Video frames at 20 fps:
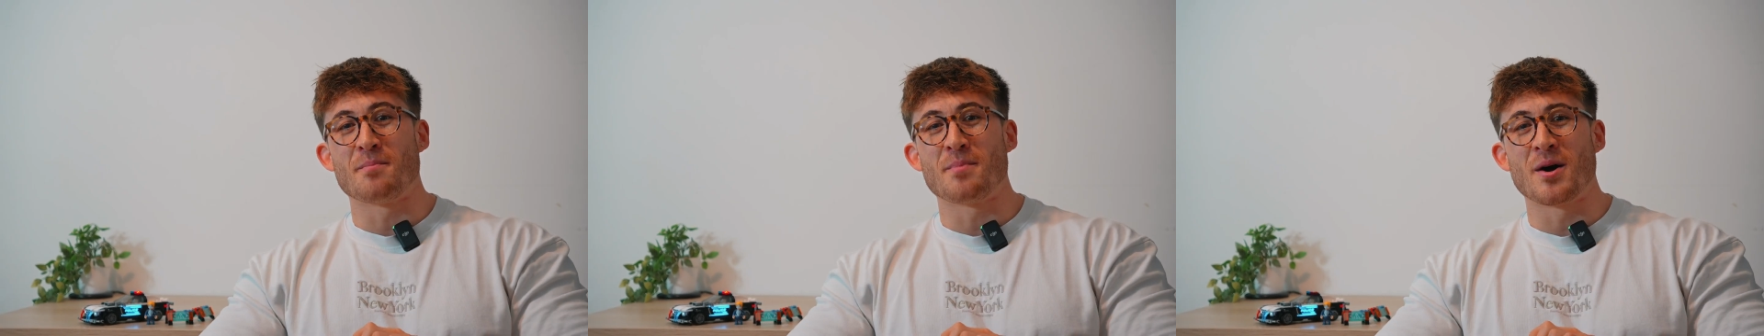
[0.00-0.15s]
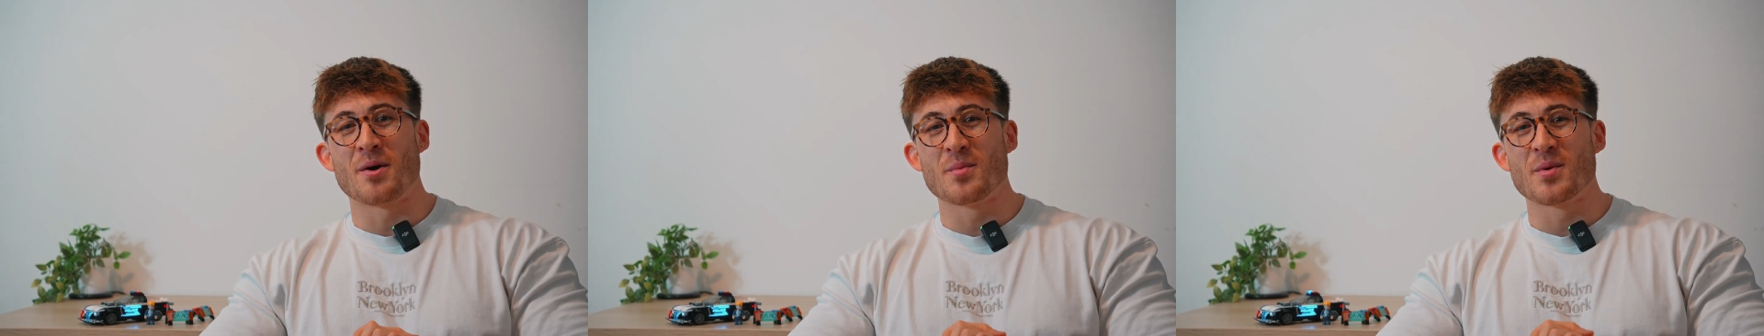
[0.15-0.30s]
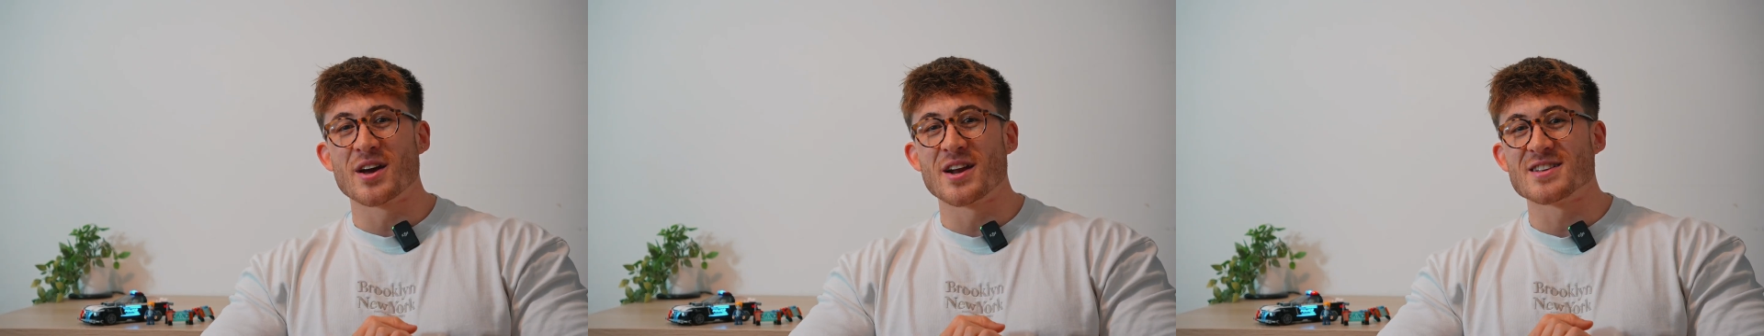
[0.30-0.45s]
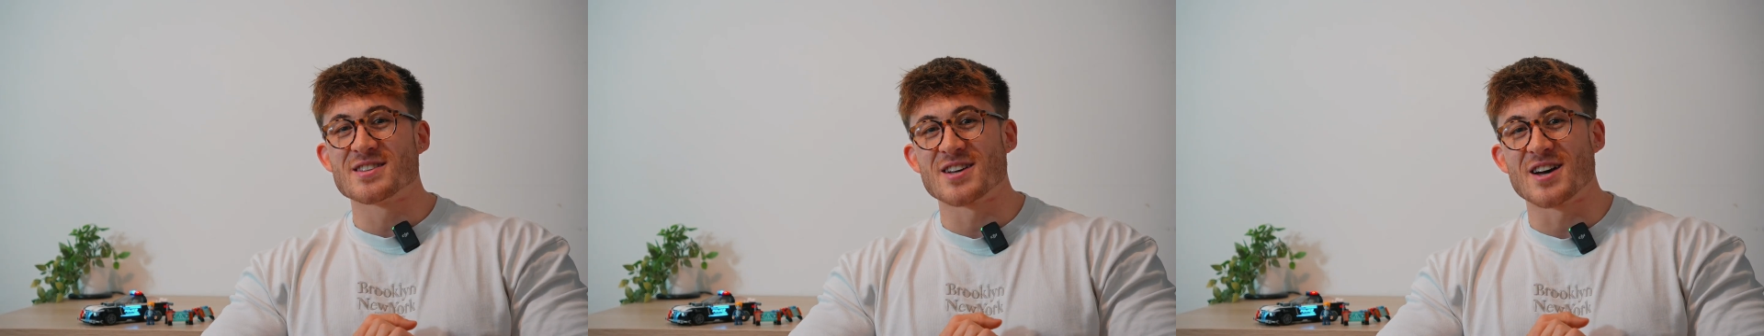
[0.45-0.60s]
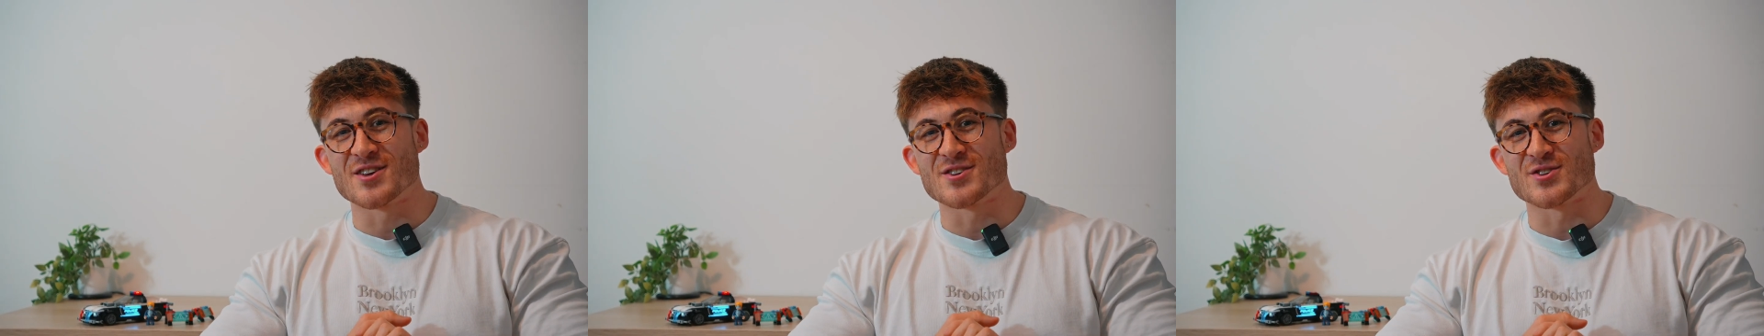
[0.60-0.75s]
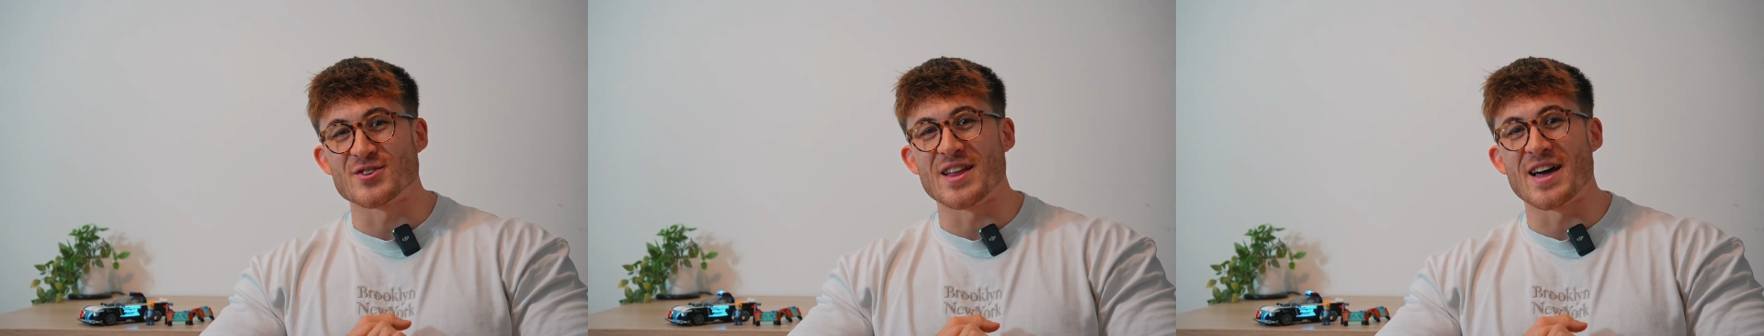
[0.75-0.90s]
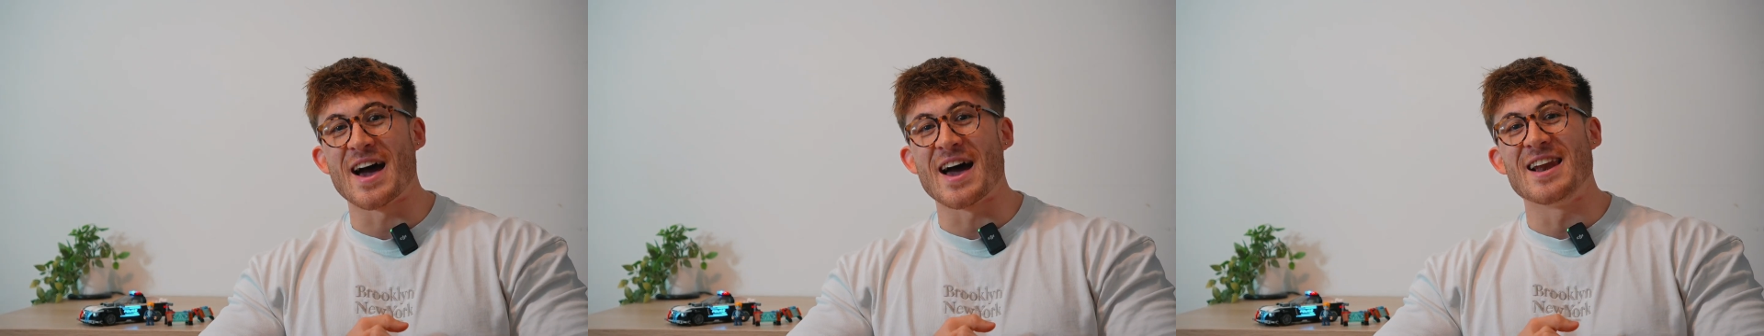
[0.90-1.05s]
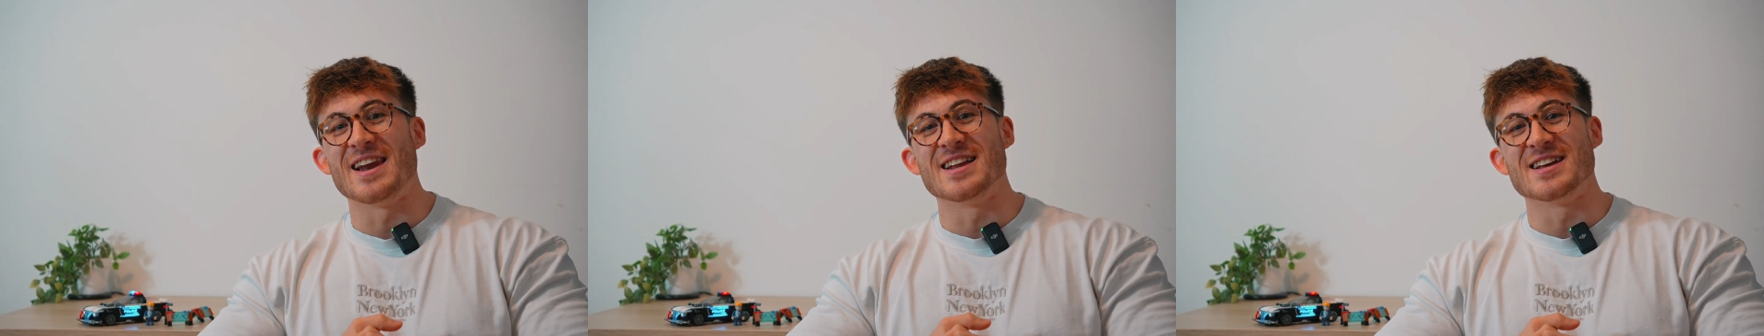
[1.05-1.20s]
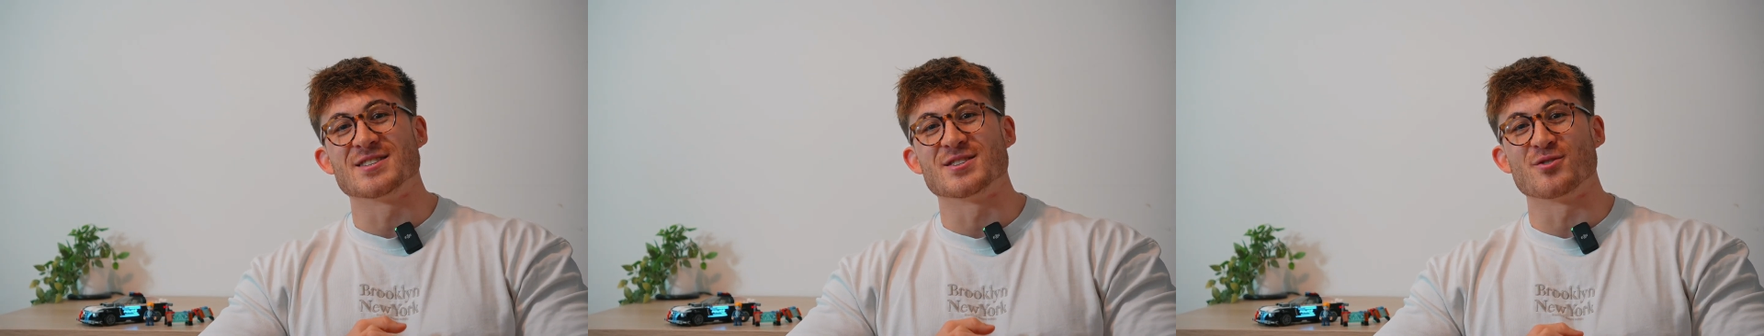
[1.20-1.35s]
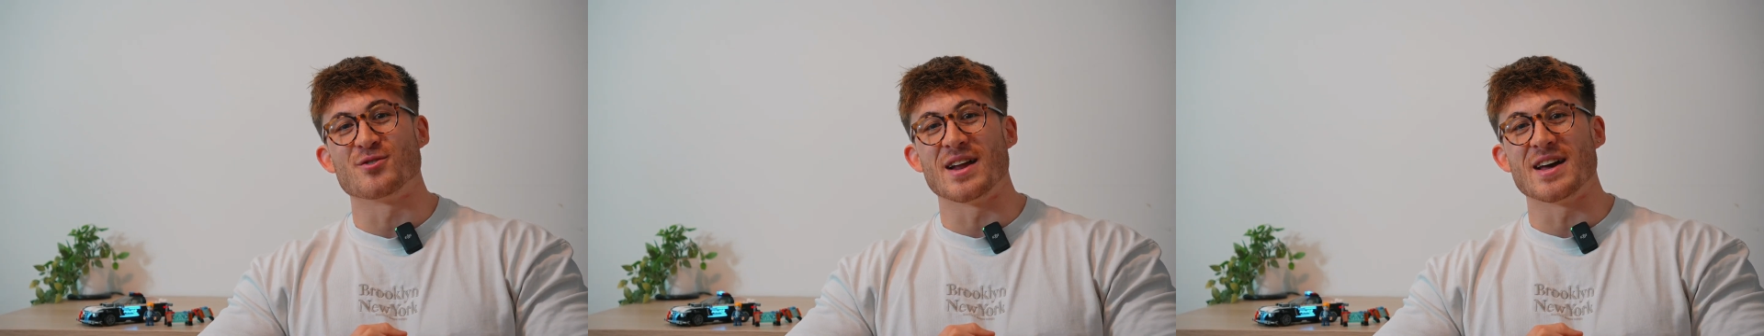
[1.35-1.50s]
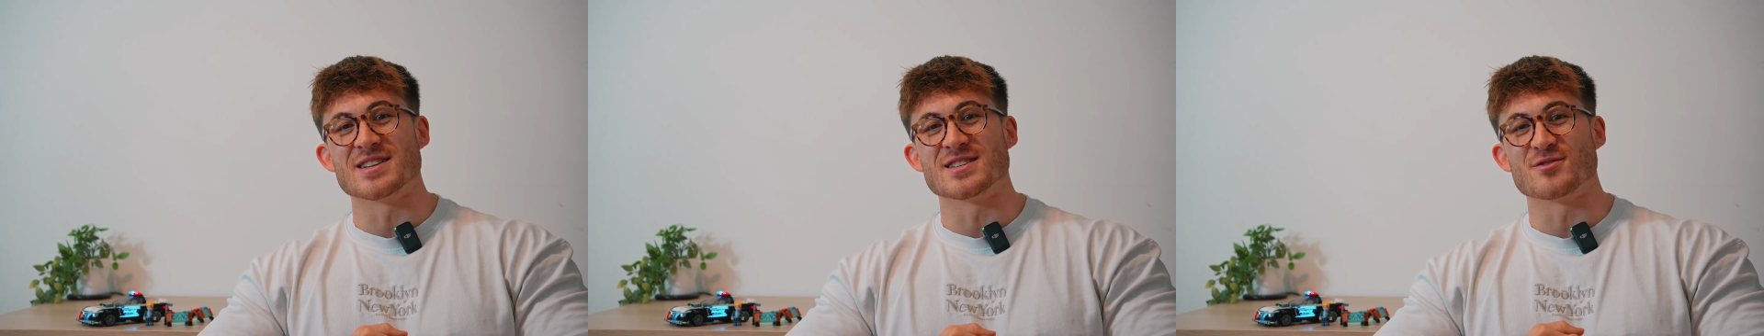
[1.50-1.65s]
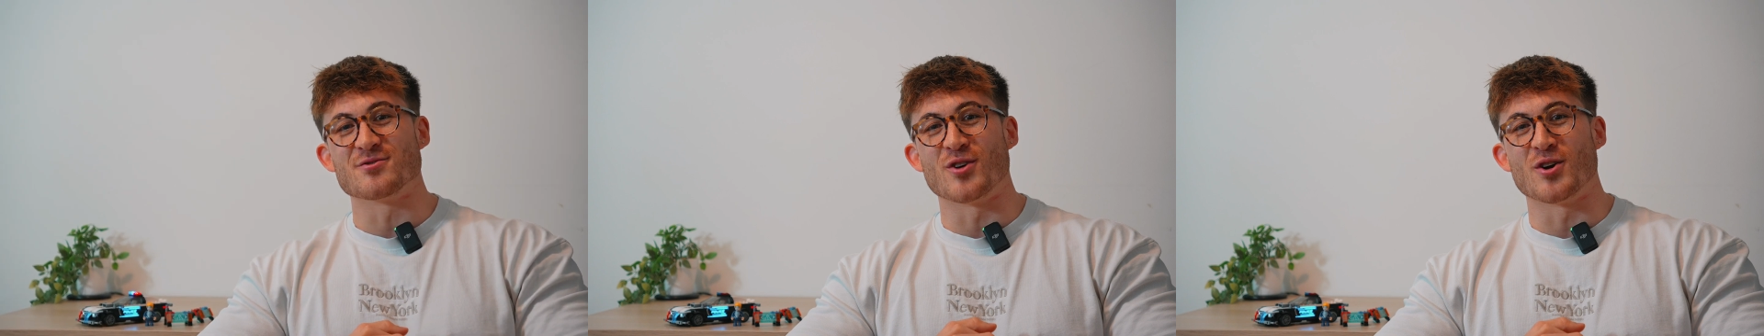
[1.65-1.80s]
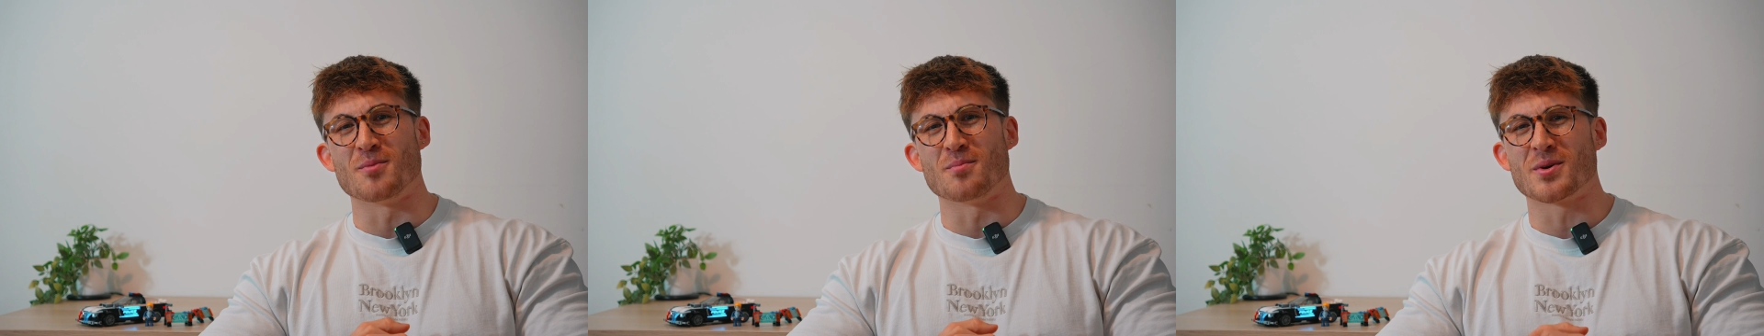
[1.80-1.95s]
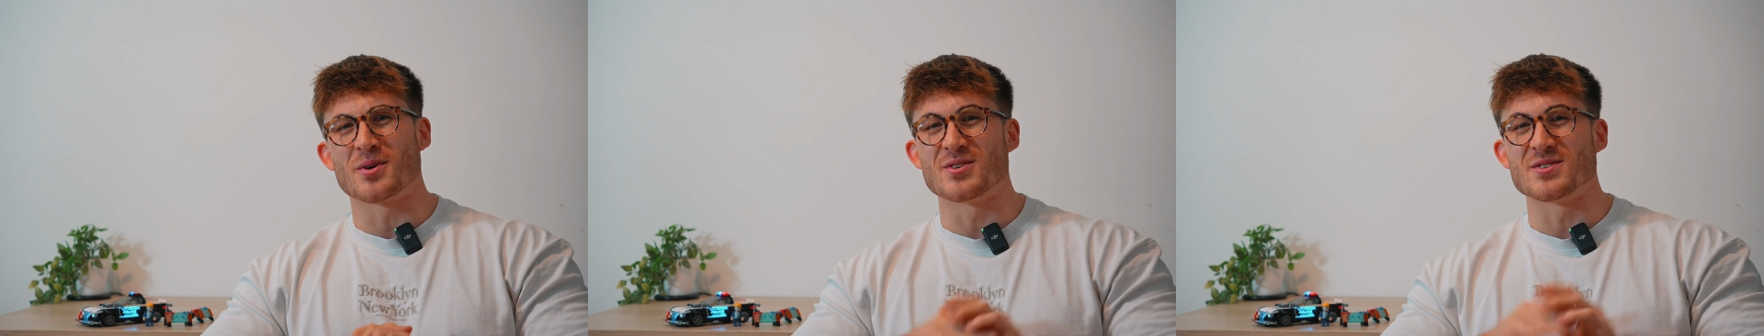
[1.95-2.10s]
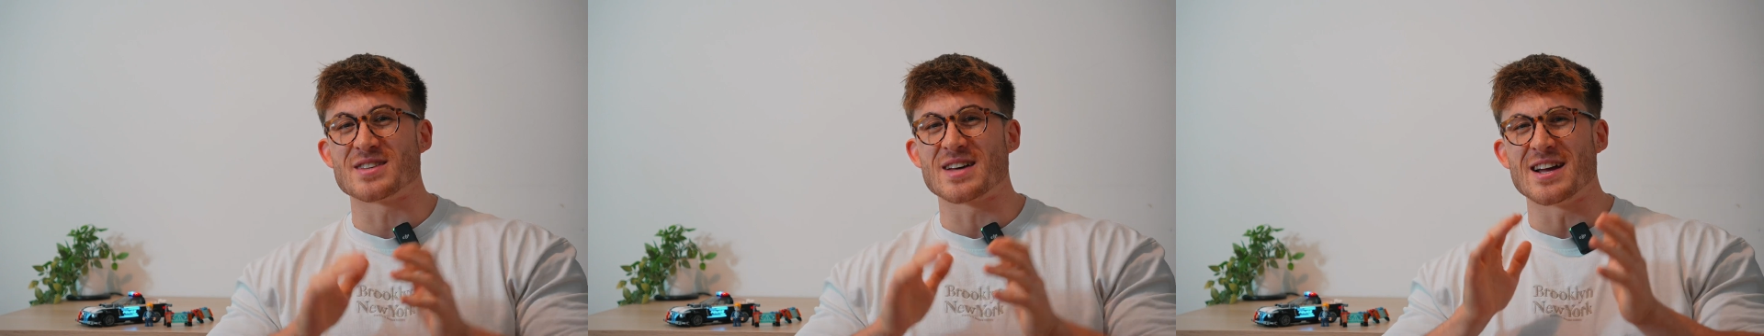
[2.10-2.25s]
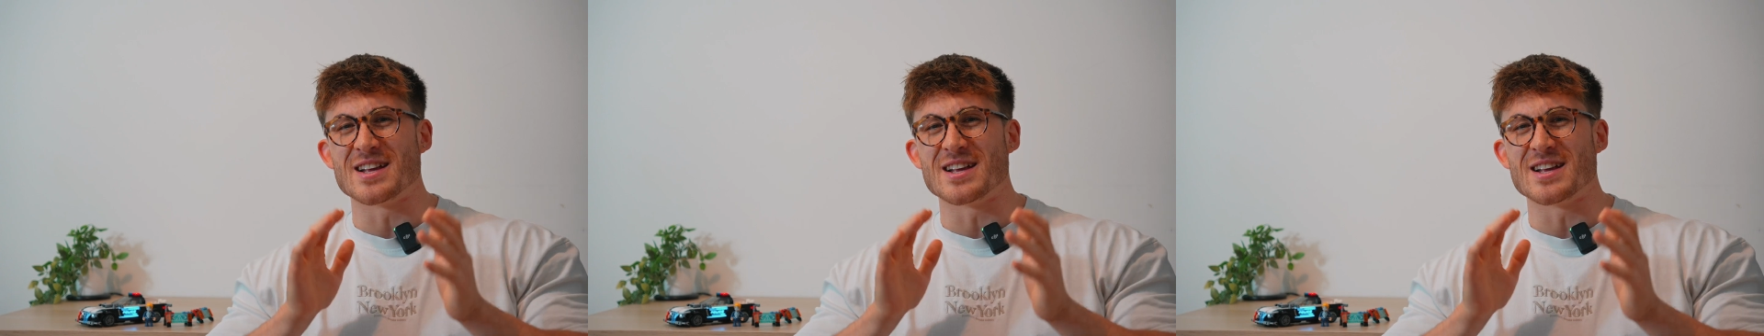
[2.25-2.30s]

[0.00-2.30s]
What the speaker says: but we're going to touch on that a little later on because